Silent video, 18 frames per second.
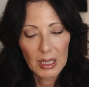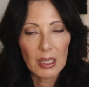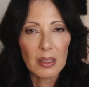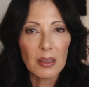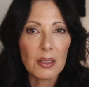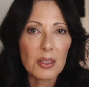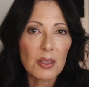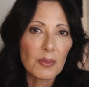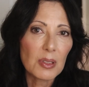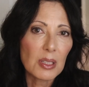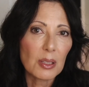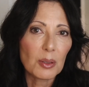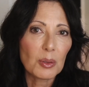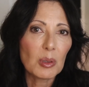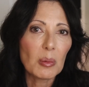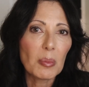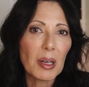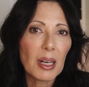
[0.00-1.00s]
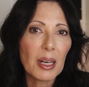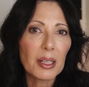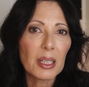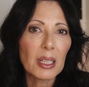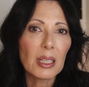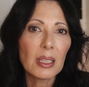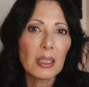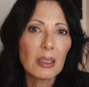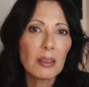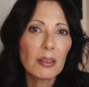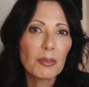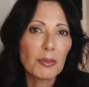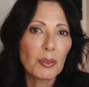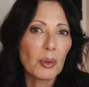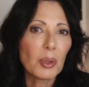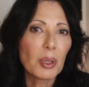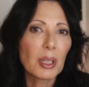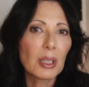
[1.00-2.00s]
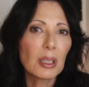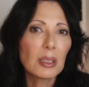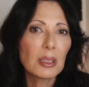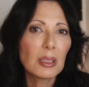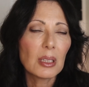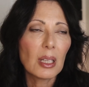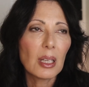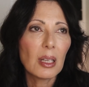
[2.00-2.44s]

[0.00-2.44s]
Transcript: in this physical body for.